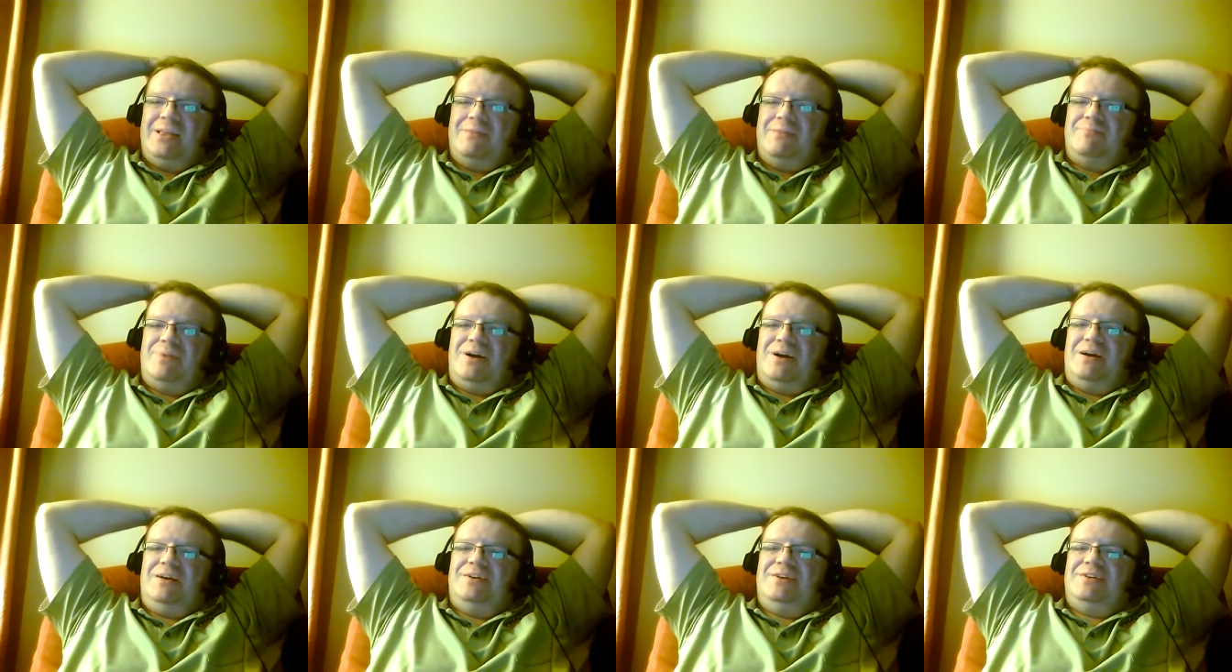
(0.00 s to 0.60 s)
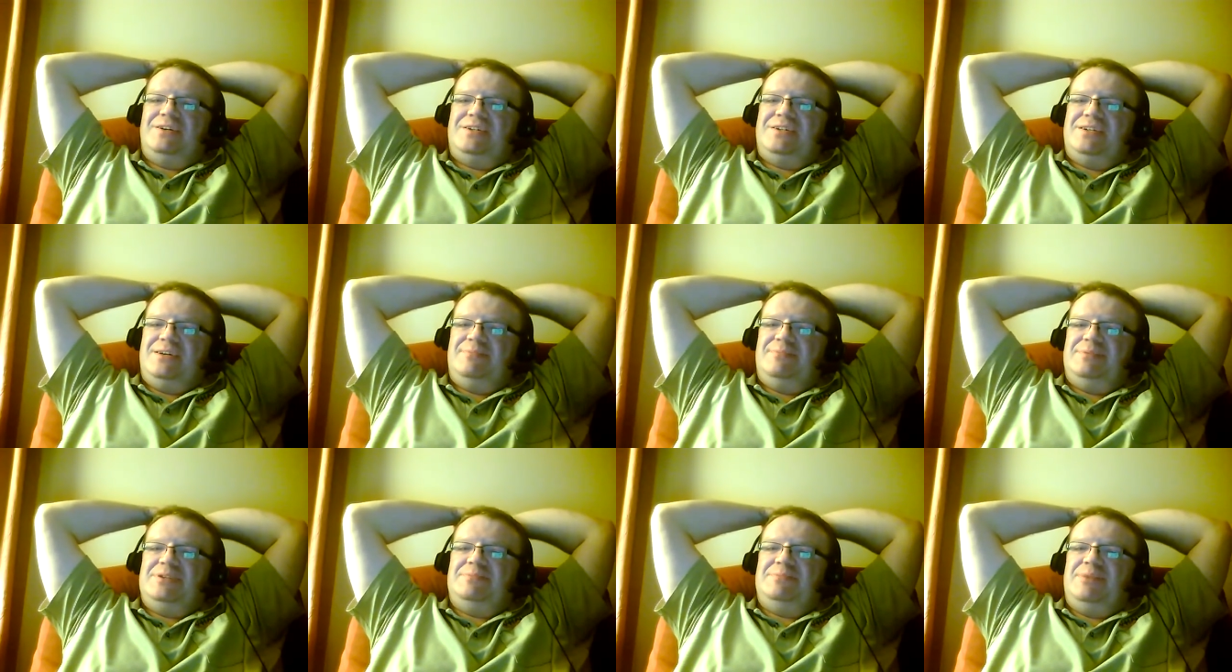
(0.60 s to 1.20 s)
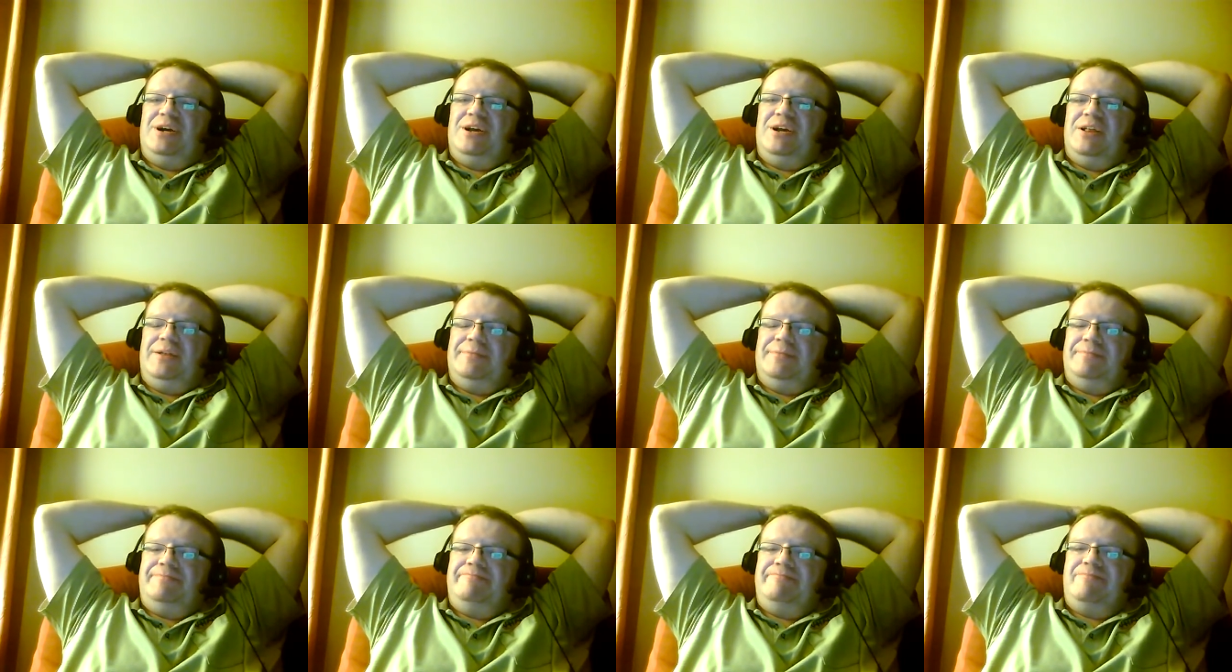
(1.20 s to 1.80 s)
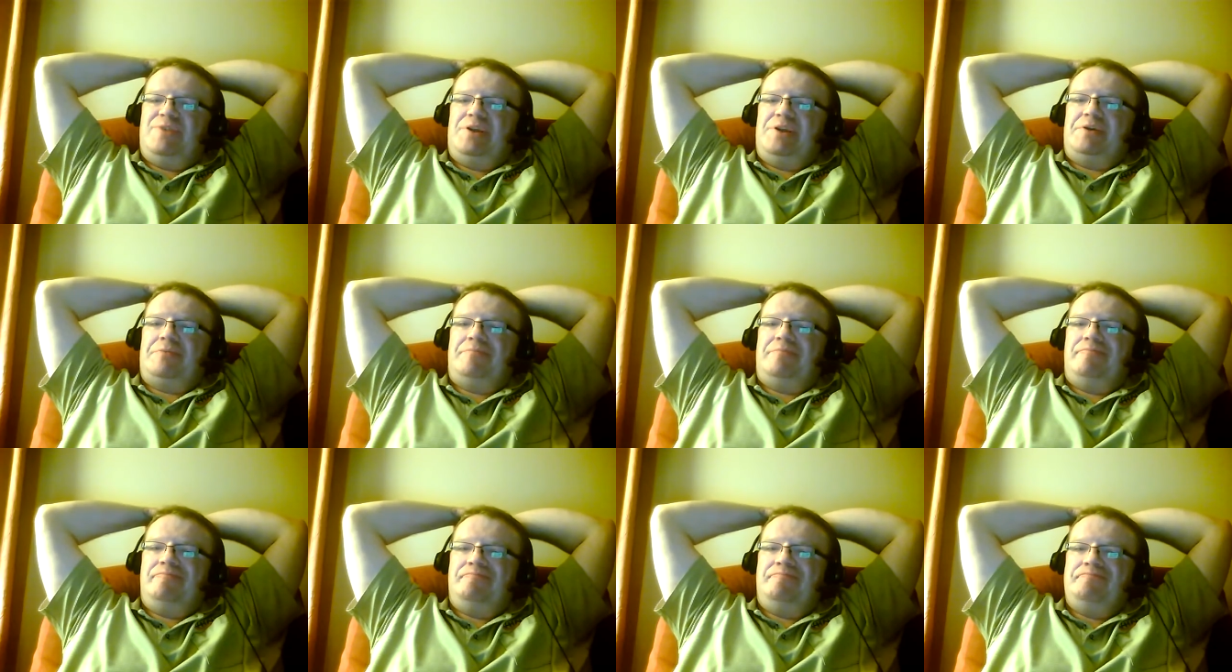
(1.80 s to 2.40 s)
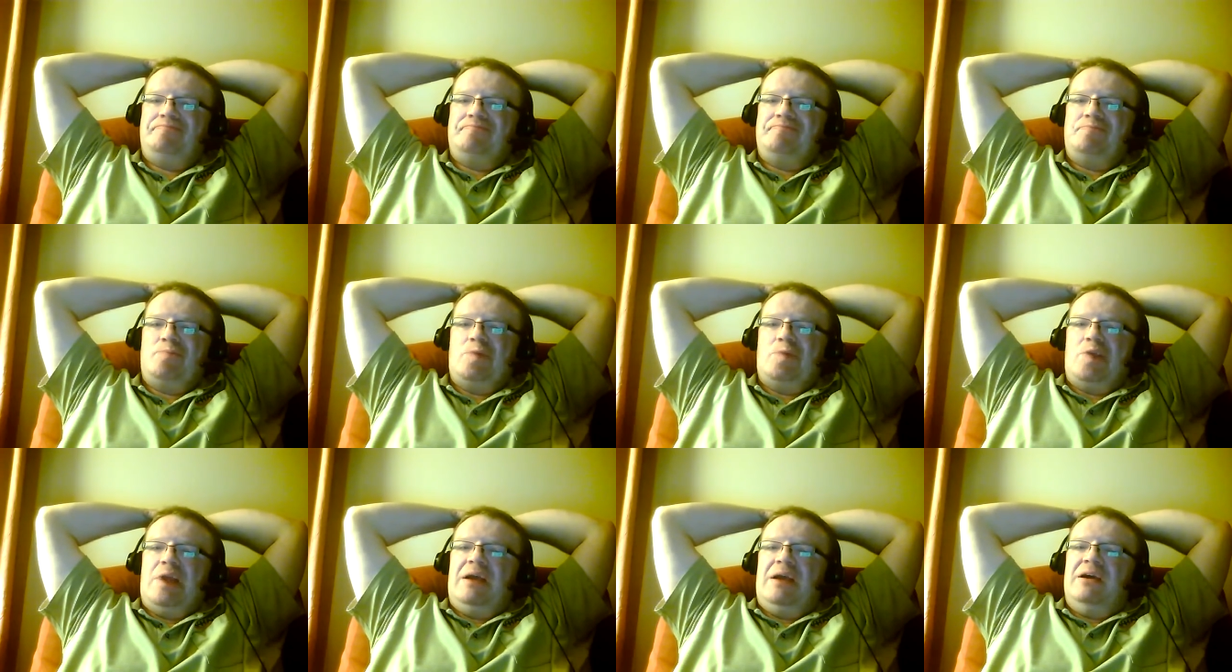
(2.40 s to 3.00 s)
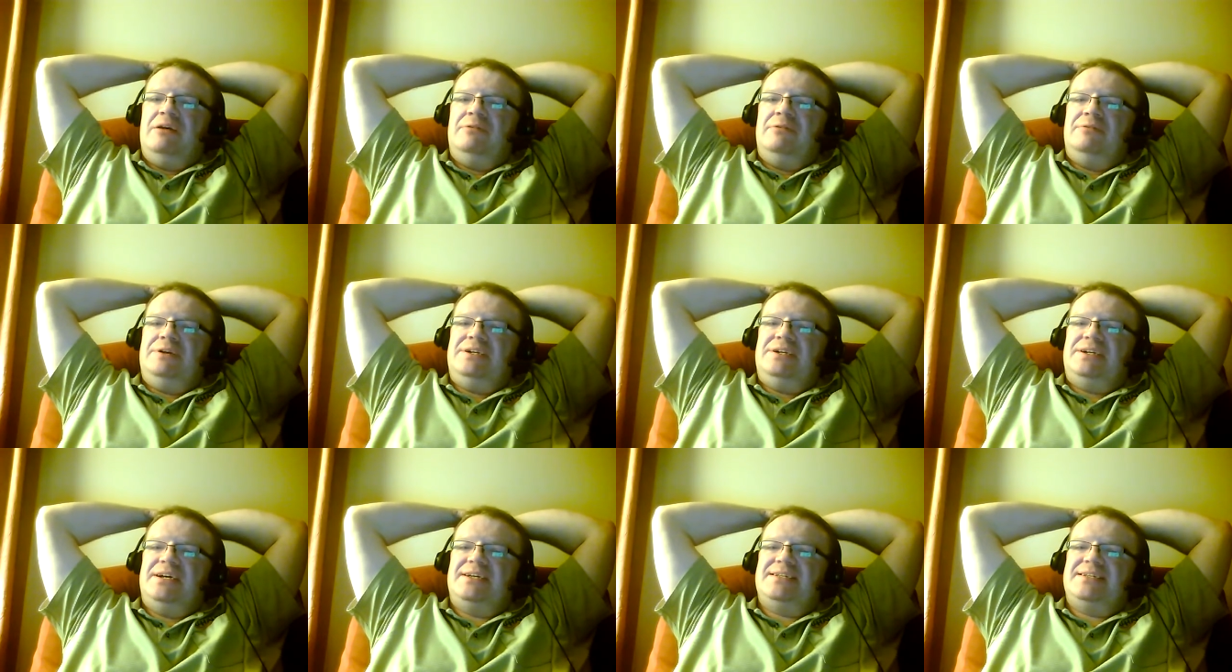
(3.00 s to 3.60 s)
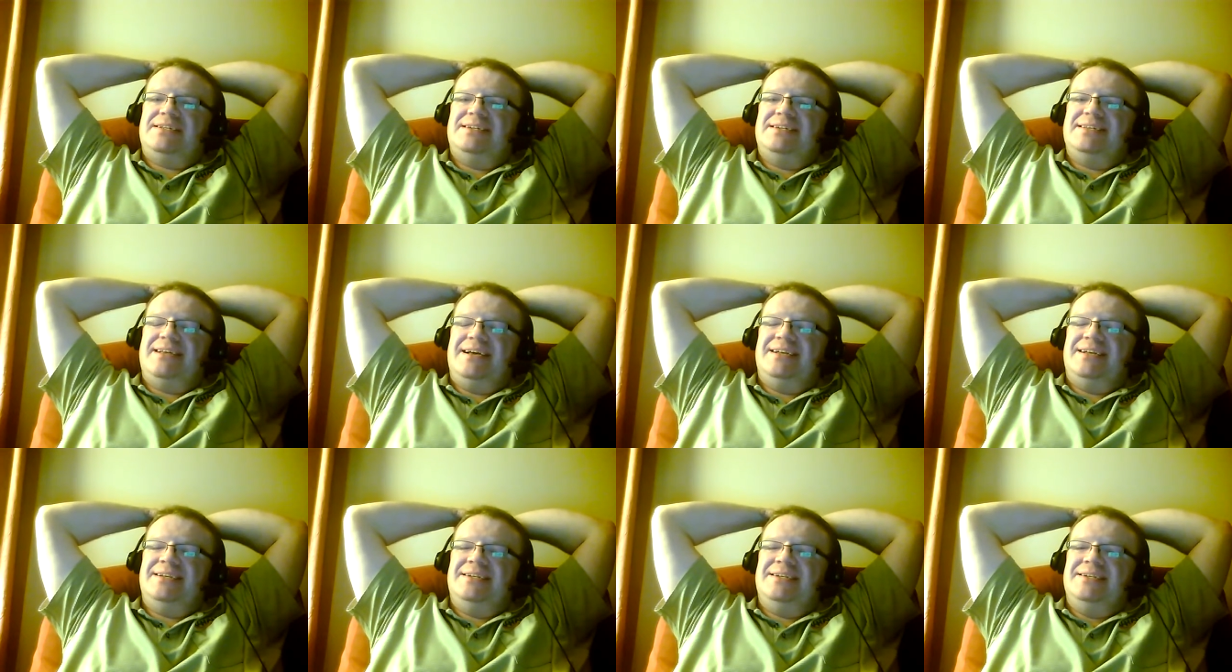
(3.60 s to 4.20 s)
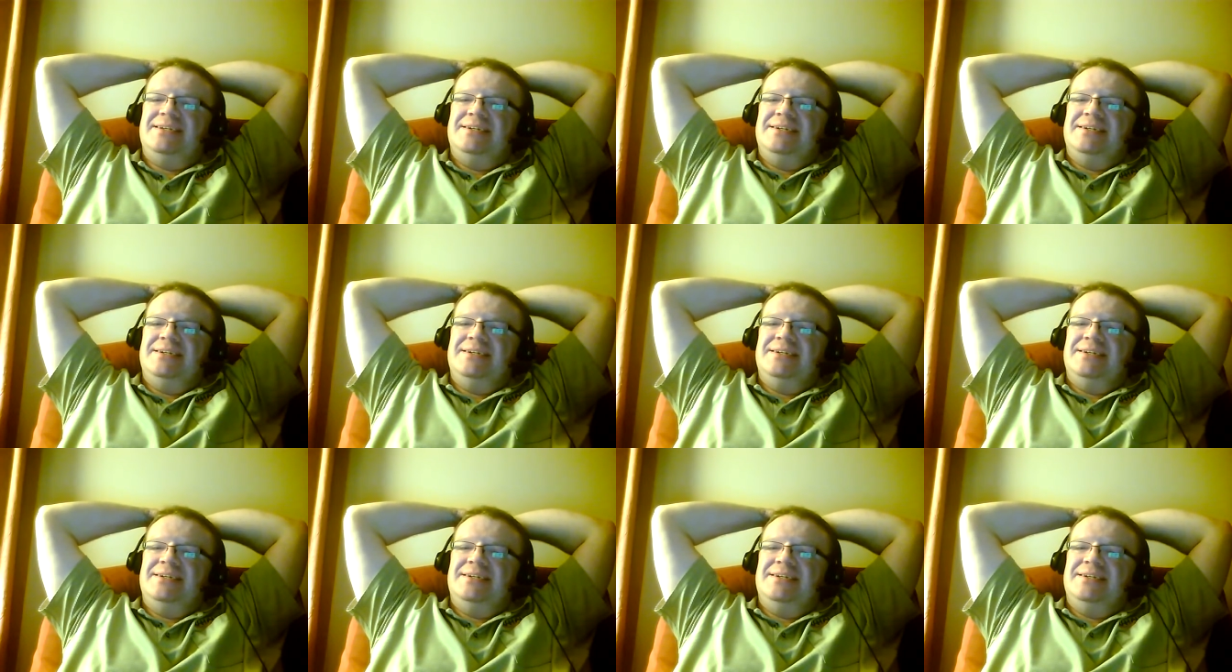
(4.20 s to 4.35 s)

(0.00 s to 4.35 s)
Probably dressed up as Marilyn. So we shall see then.